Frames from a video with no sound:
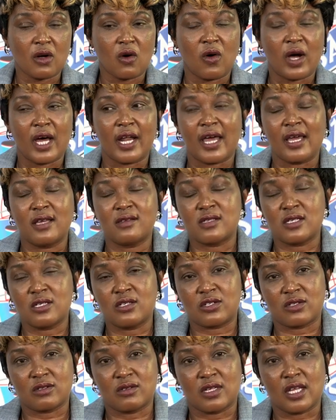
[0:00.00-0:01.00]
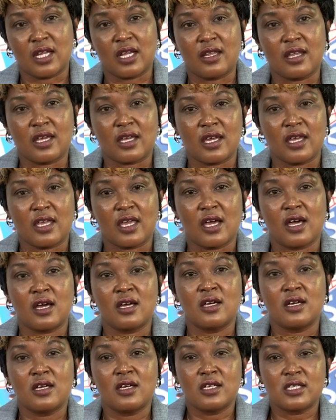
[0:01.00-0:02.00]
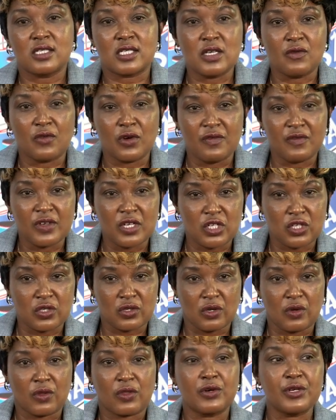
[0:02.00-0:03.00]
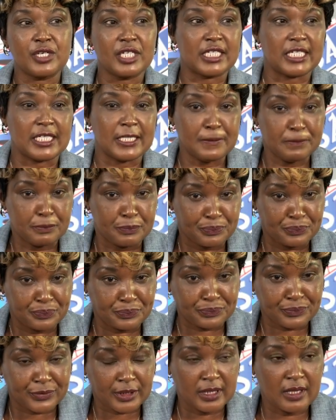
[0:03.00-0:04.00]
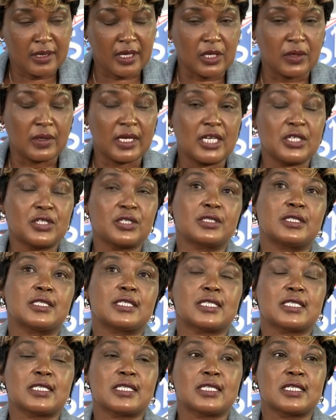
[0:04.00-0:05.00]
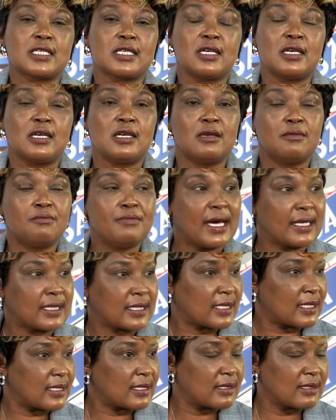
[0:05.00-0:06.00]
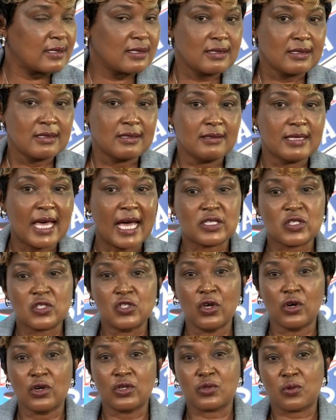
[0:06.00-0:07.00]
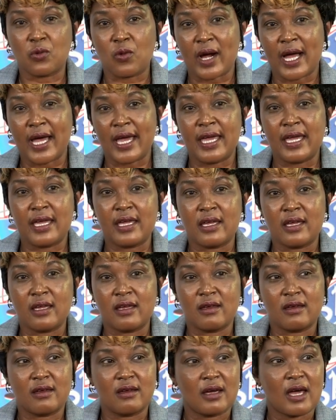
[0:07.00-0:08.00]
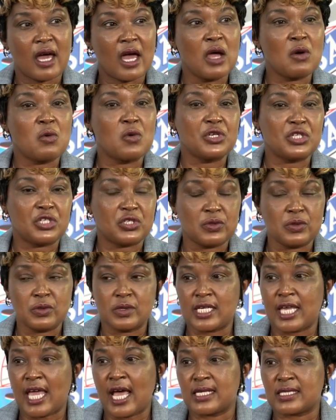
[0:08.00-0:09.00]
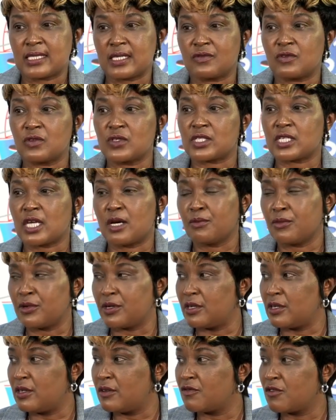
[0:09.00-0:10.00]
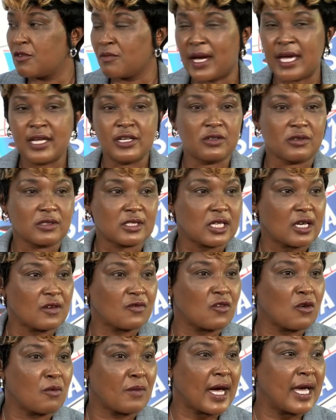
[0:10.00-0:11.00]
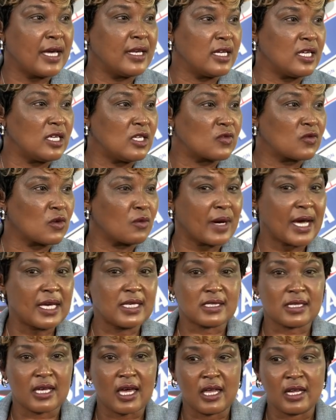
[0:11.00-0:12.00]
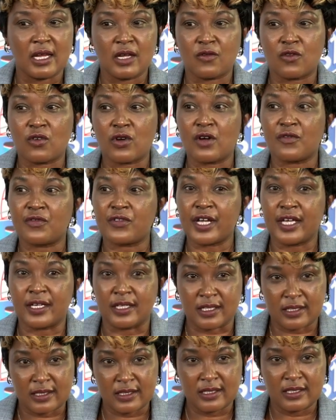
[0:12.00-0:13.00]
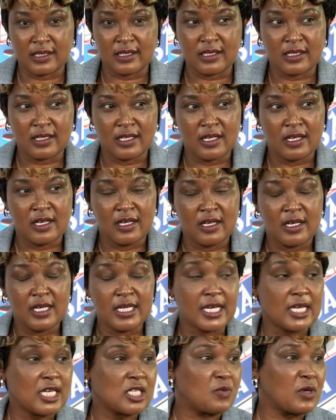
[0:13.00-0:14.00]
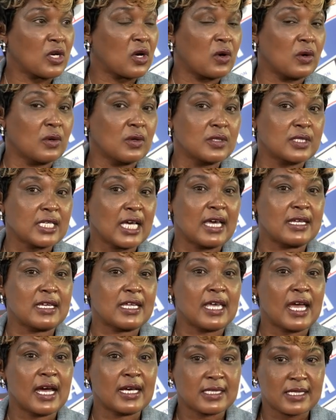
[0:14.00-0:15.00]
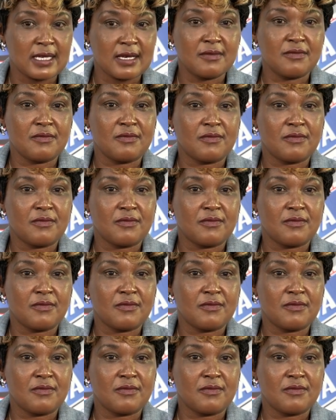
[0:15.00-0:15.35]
organization under the Kenya Civil Aviation Authority regulations. But that's not why I would choose EASA for somebody, for my daughter, for my niece, for my son, and for a friend. It is because at EASA,